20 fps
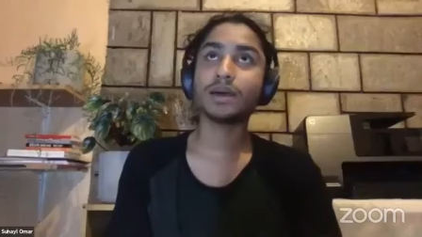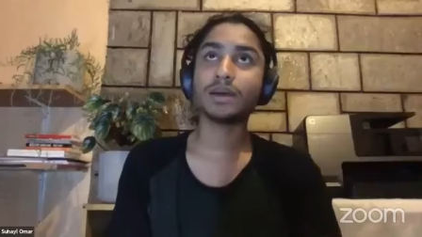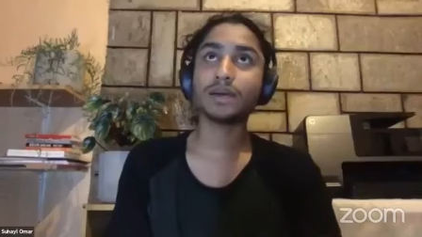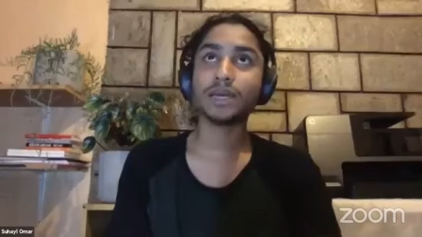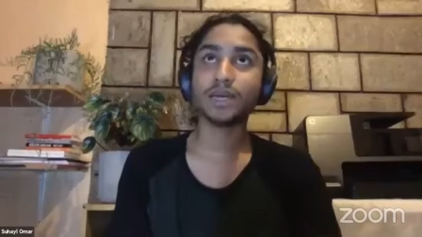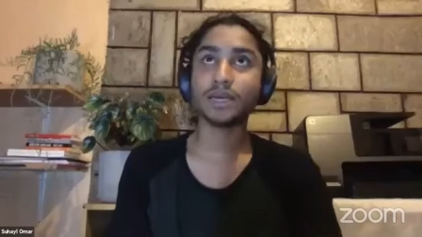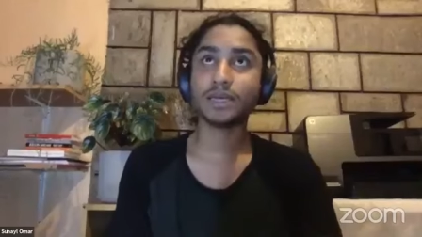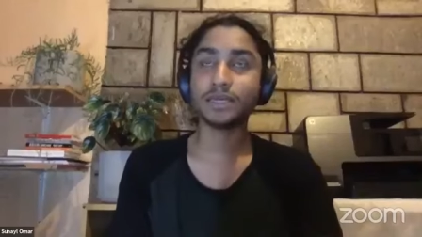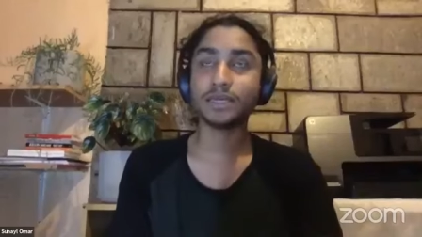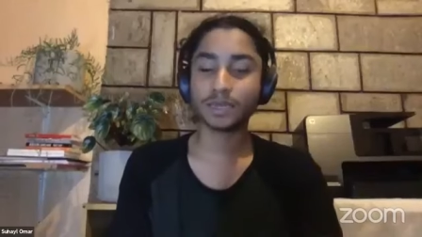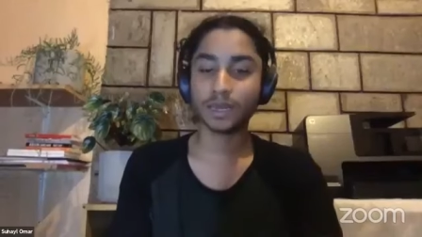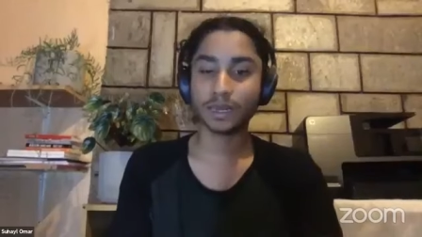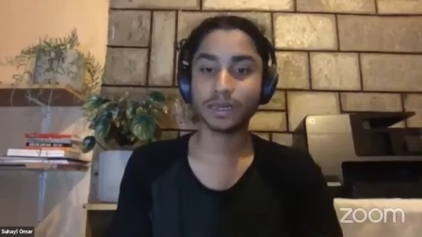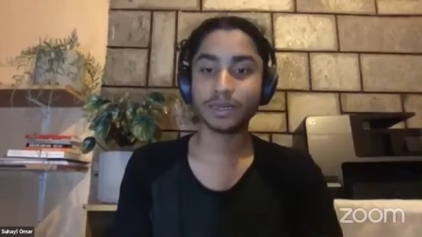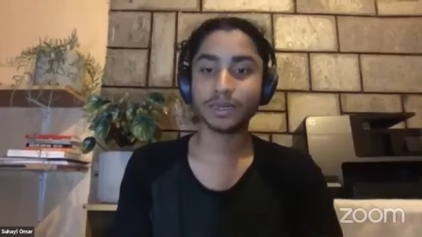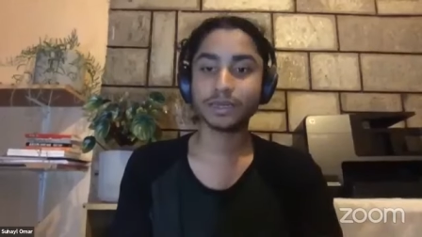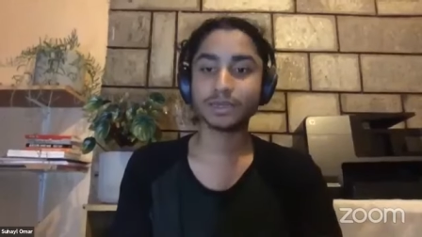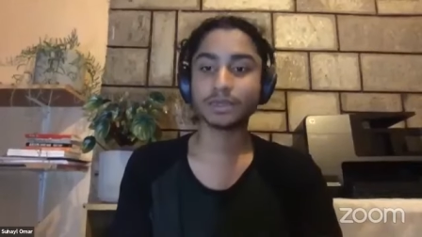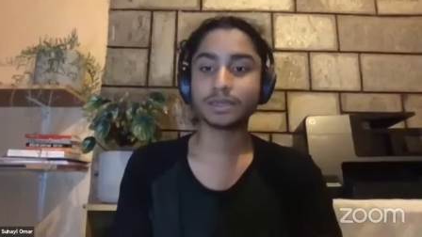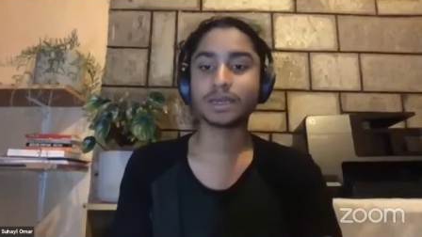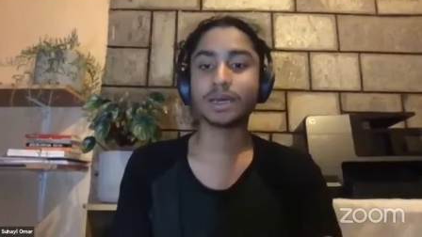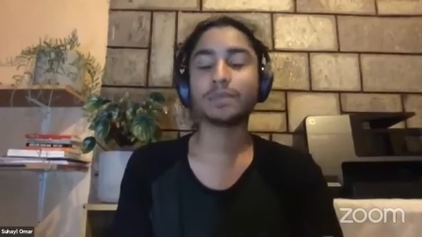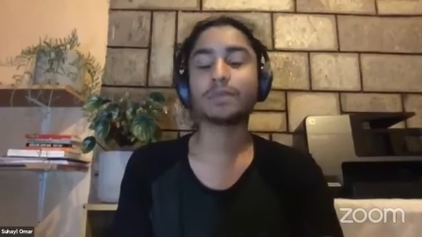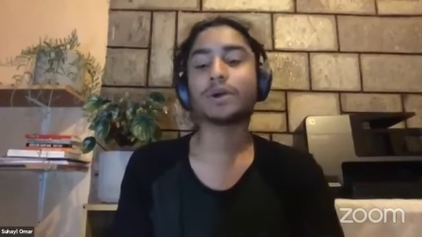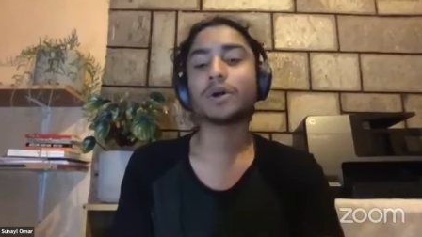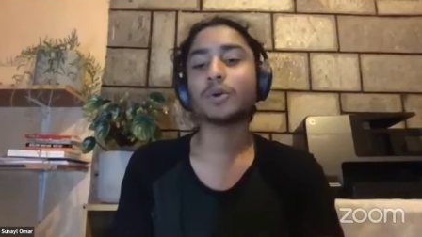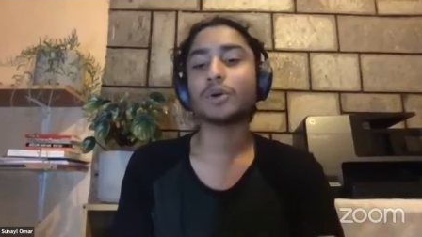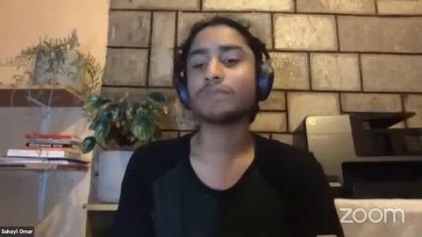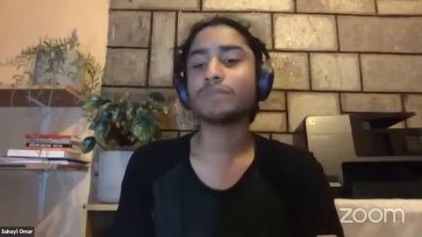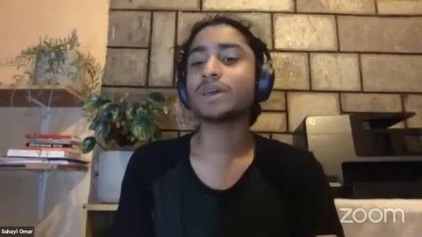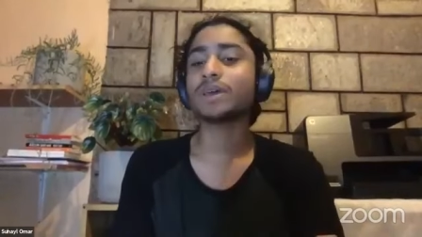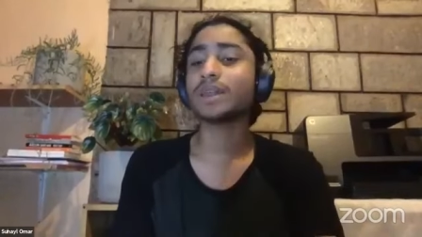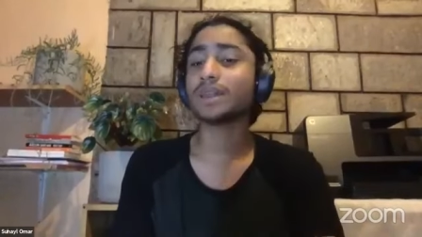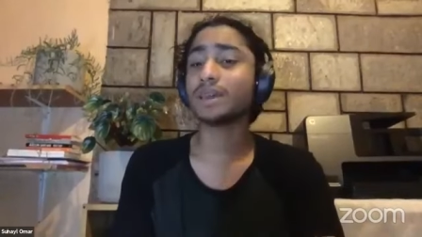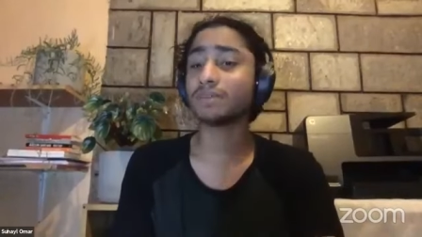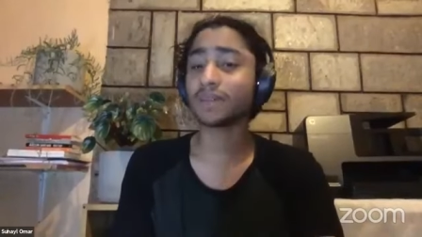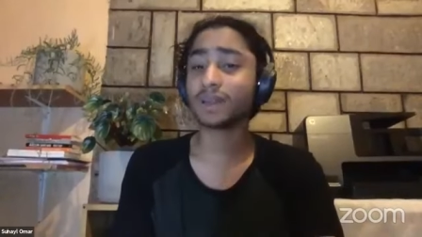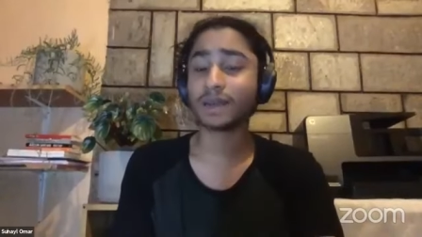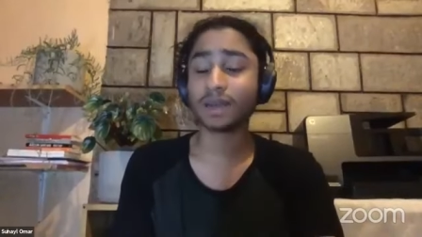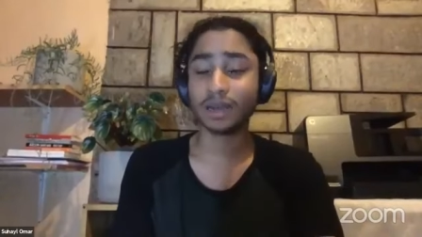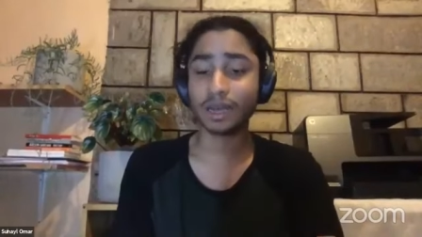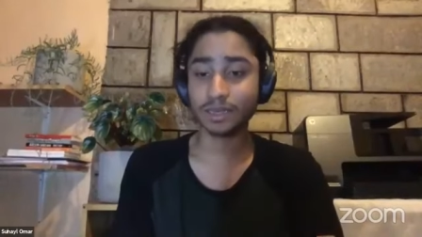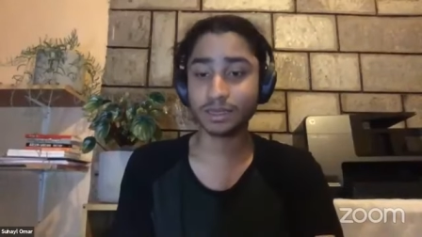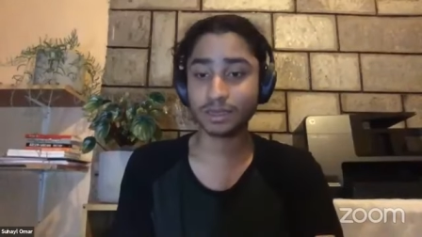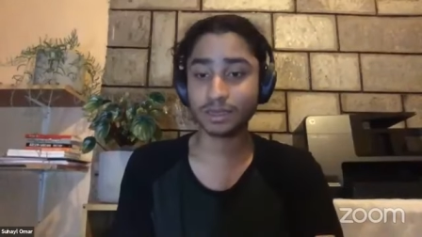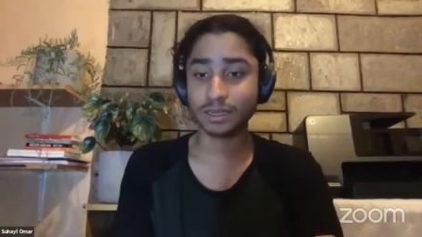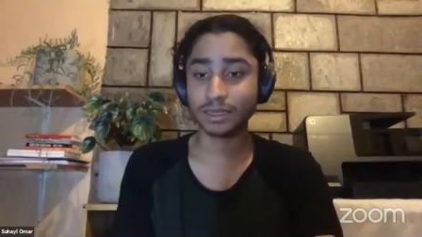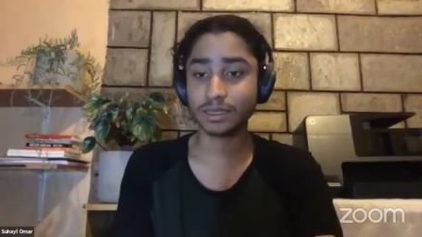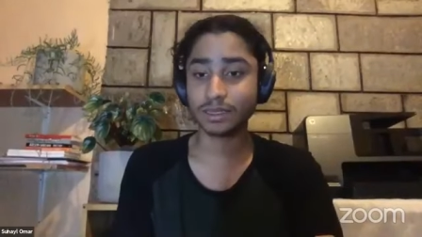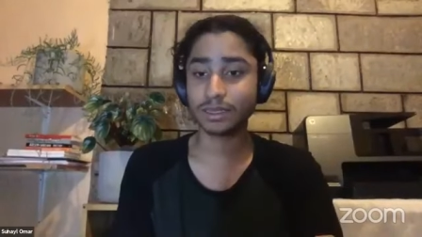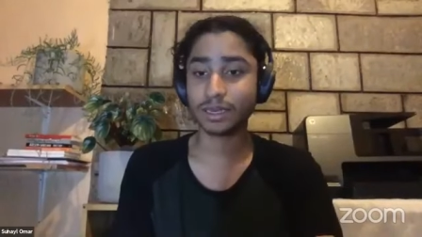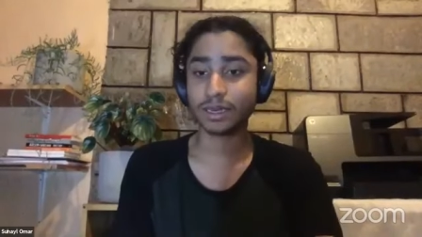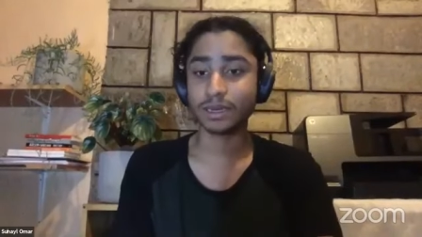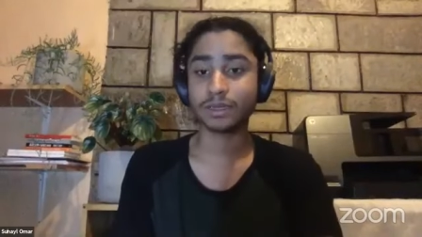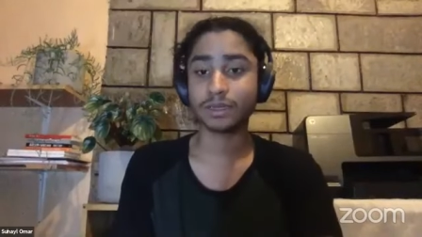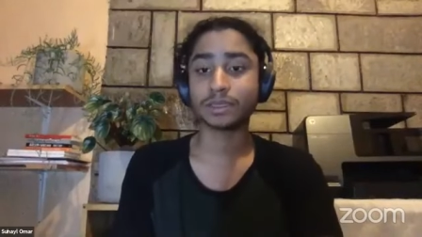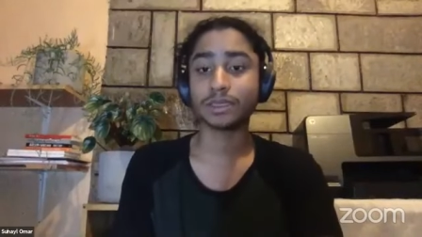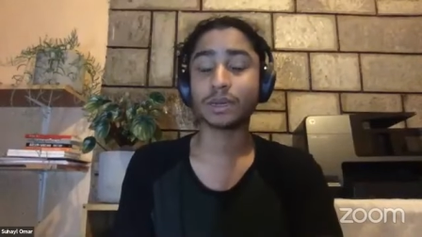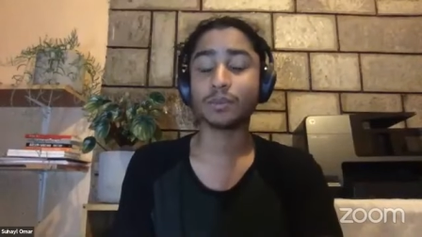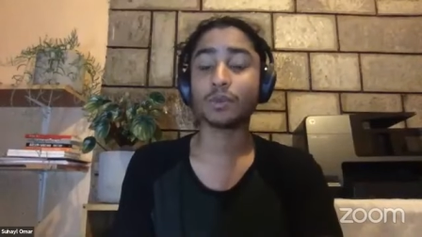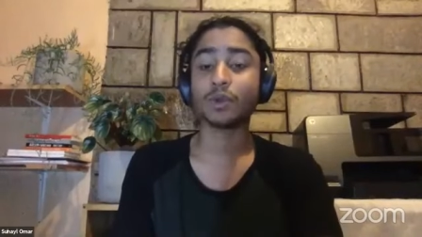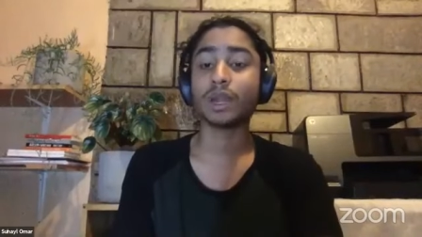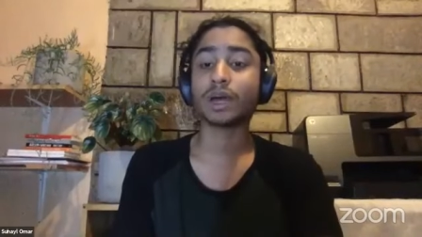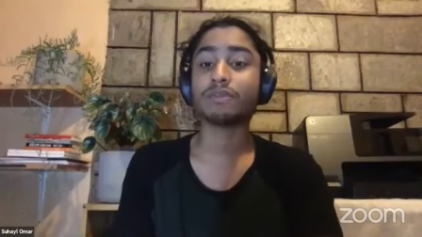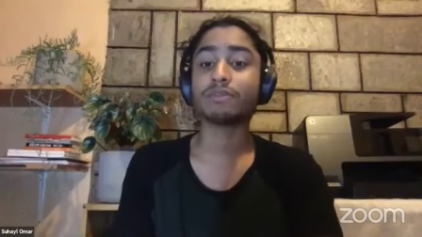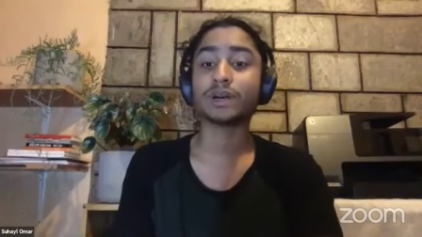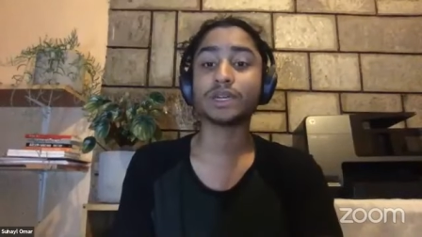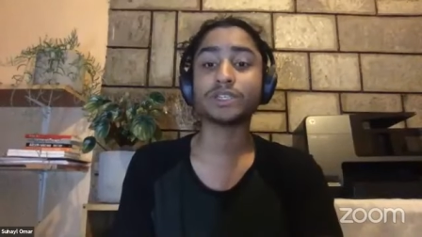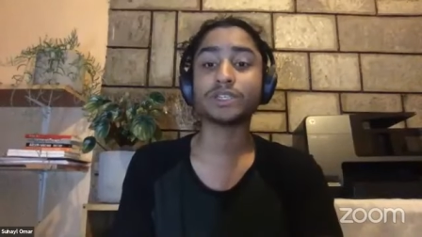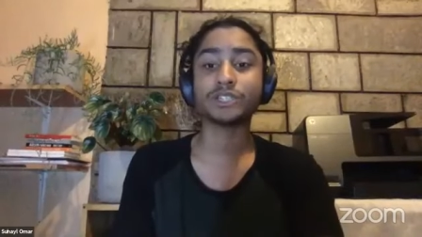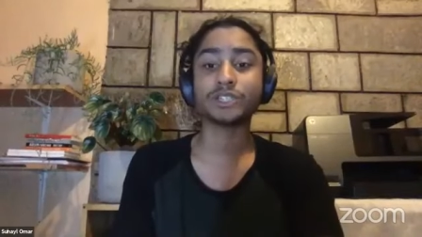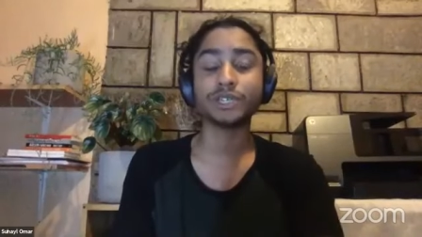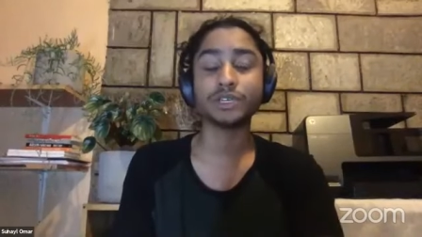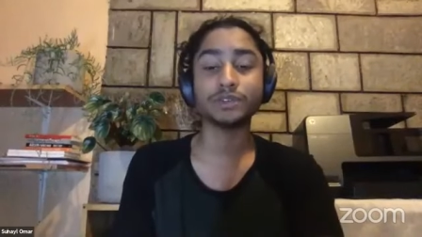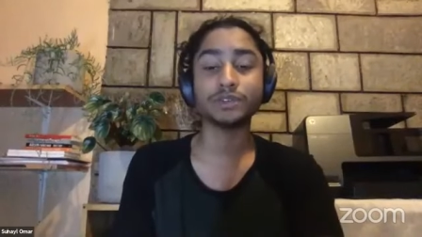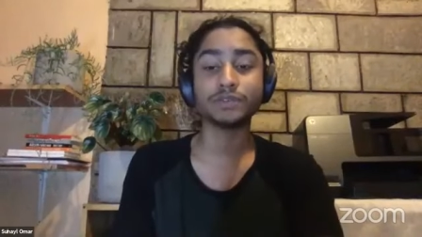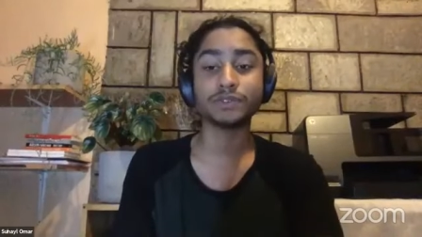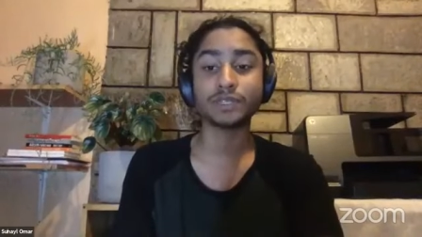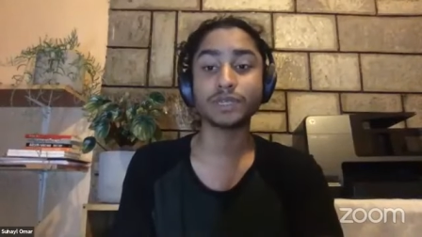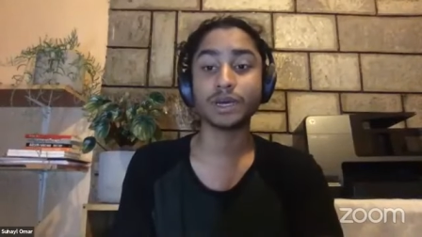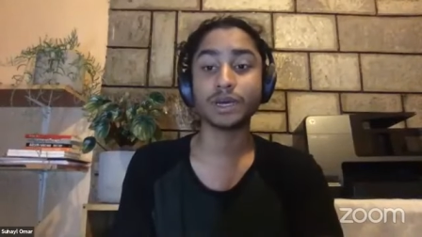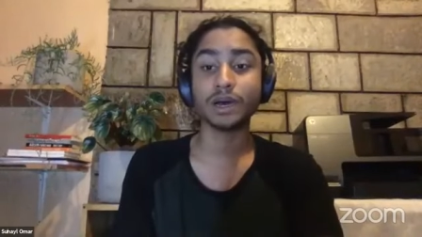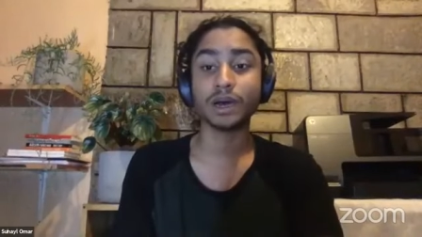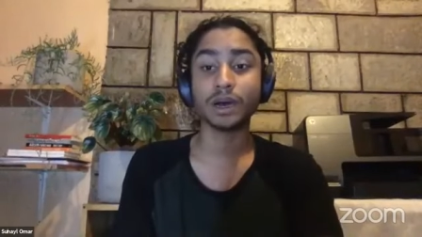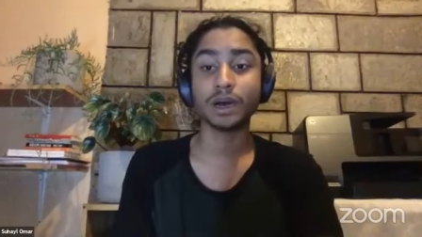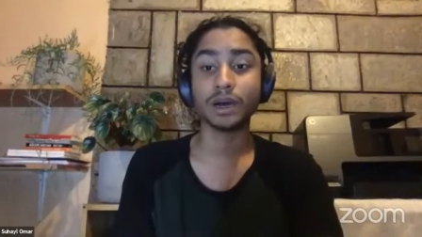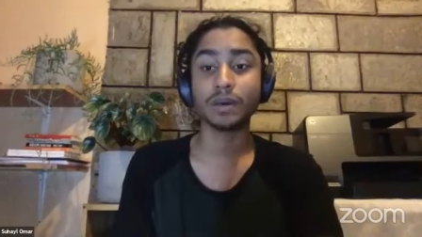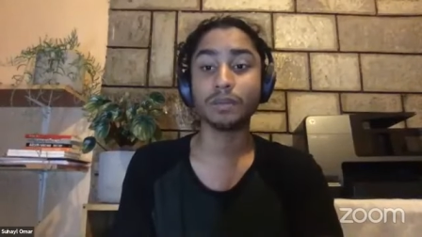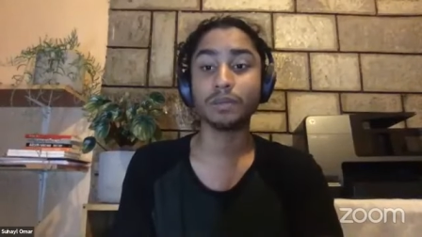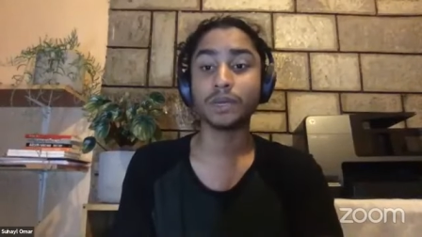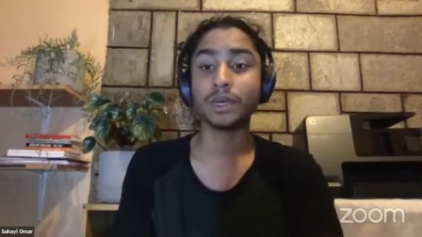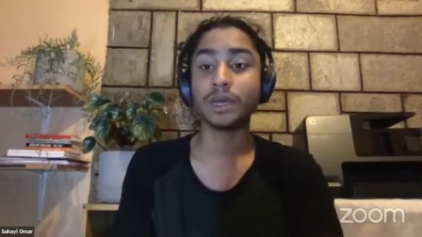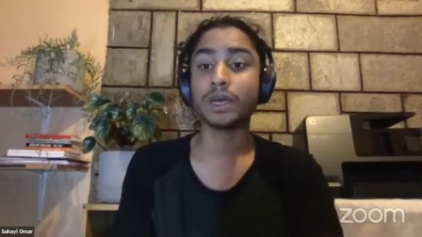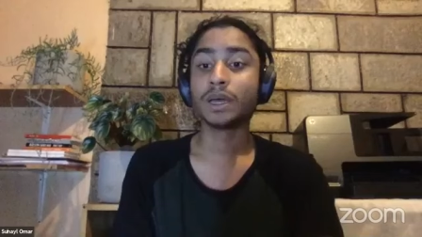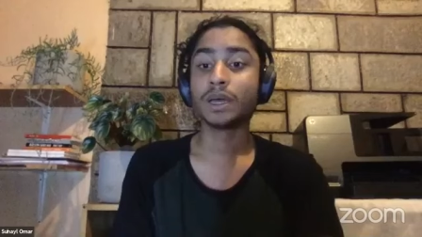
in 10 years time, or even, even less than 10 years time, we'll have achieved um,